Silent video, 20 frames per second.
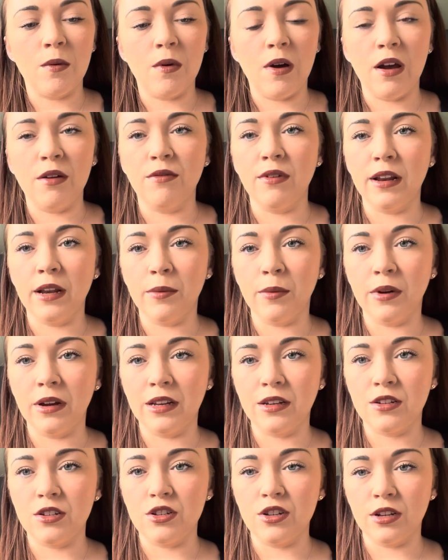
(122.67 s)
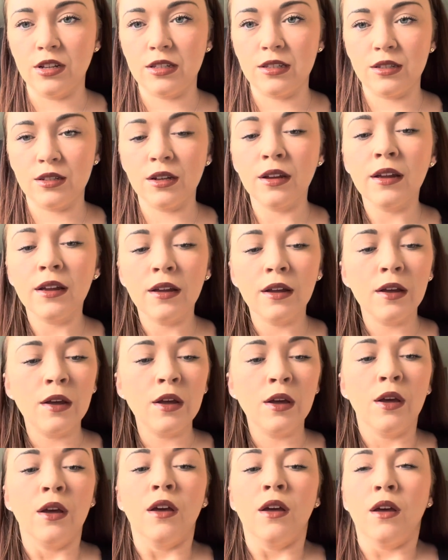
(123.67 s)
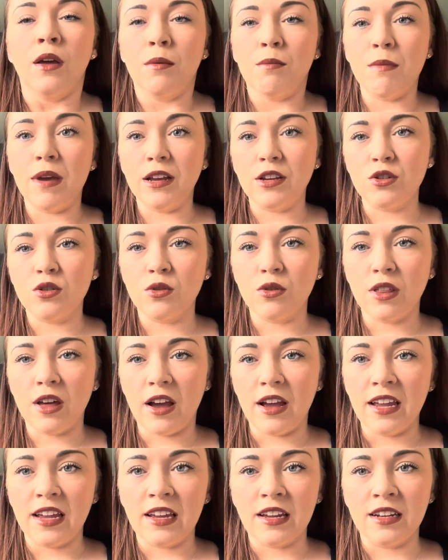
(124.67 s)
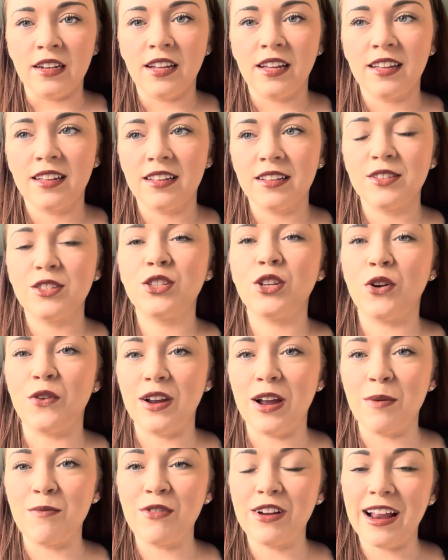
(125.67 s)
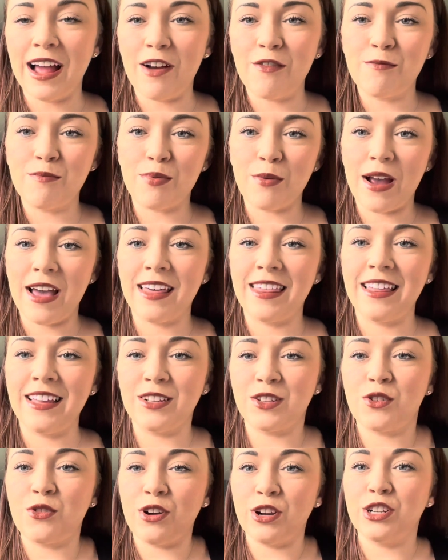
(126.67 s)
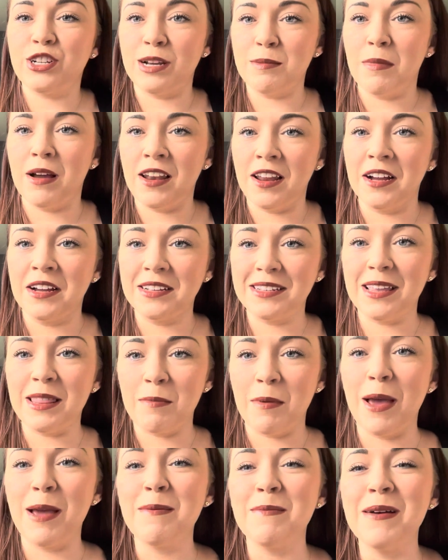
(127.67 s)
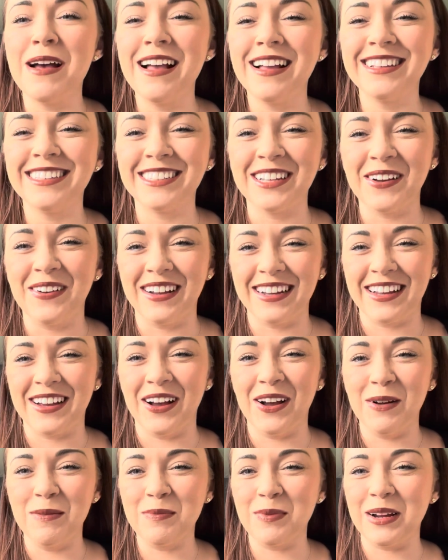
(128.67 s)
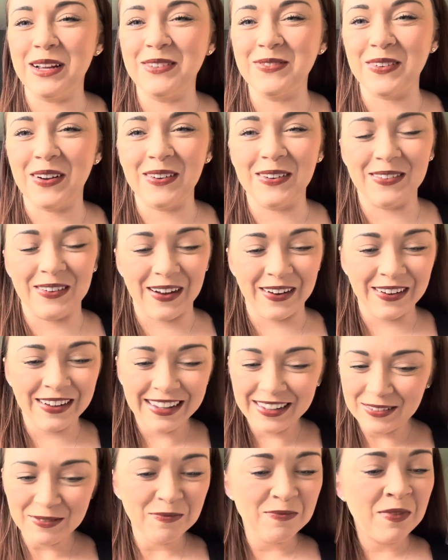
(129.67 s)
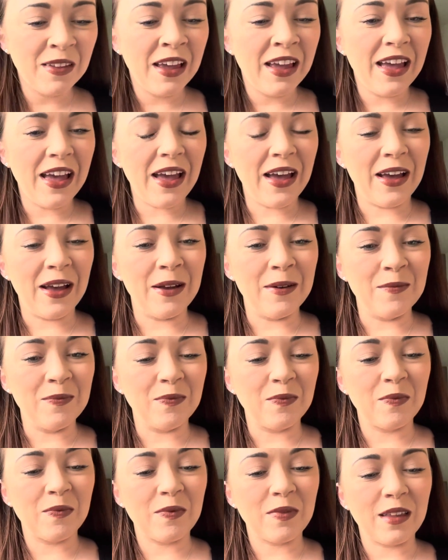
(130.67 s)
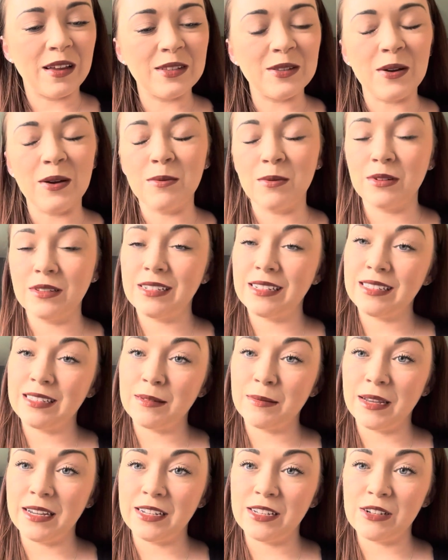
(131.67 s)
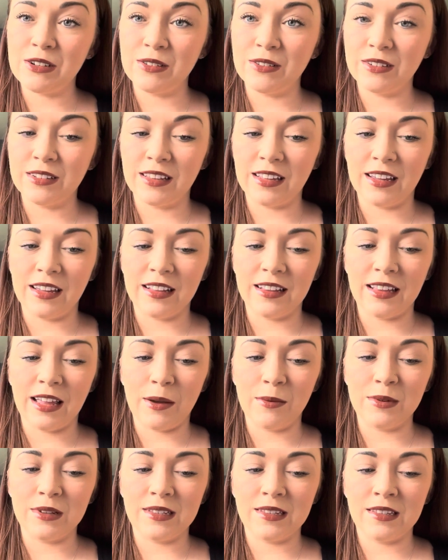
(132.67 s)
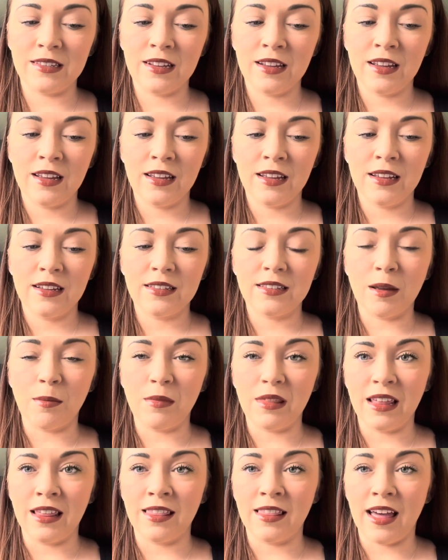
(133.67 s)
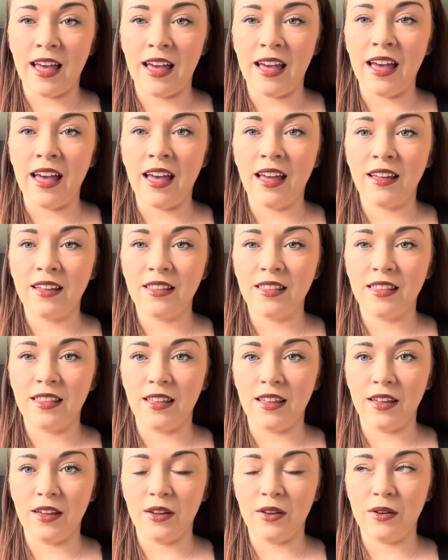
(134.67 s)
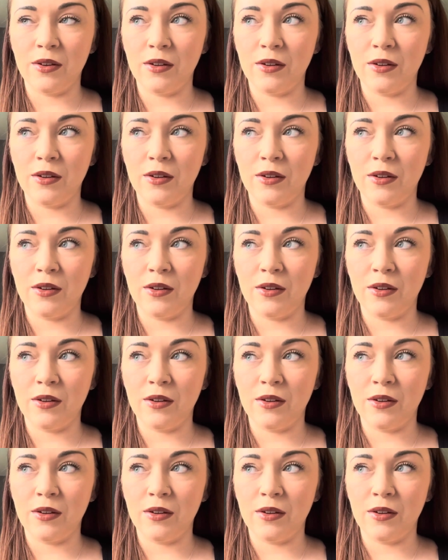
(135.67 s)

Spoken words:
I really wanted to just make sure that I could... Sorry, I'm really out of breath. He's crushing my lungs at the moment. I can't breathe very well. So I wanted to make sure that there was something there that